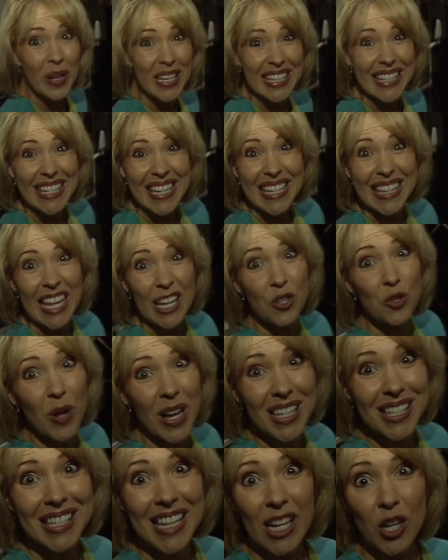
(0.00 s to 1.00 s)
indeed, they do
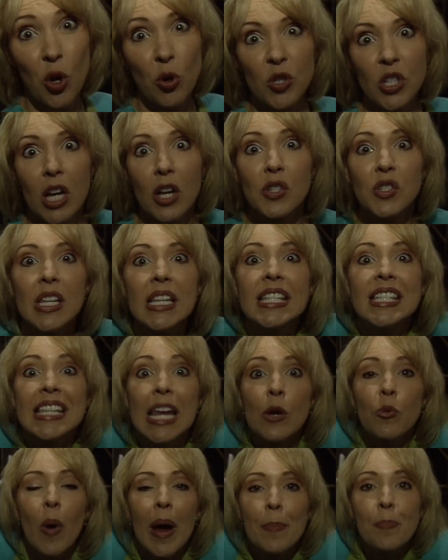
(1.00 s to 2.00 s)
not stay in hotels. They
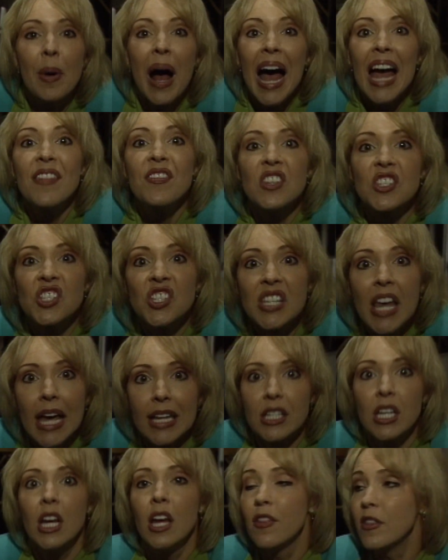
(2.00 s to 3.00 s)
stay right behind the
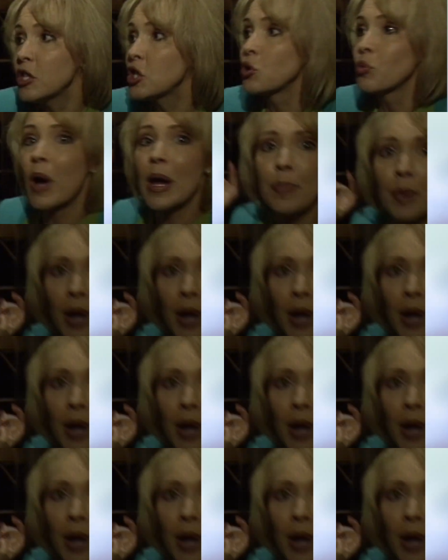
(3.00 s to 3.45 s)
set. This is right